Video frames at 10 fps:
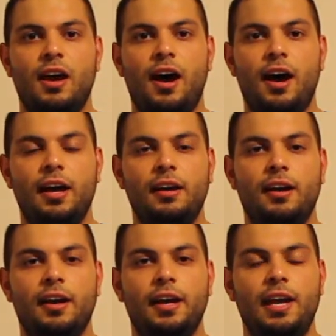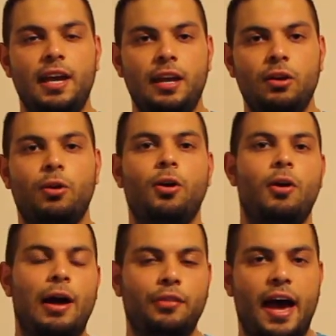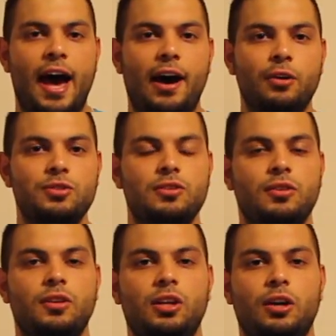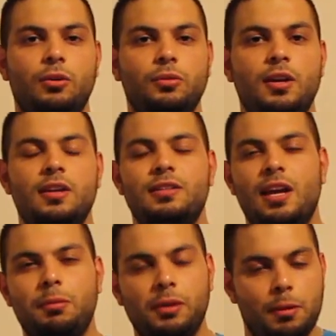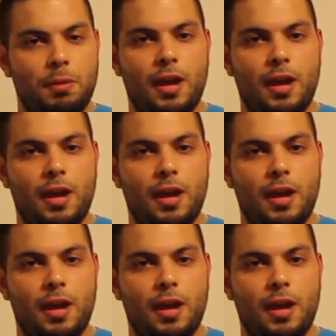in or around the house. You know, take them to the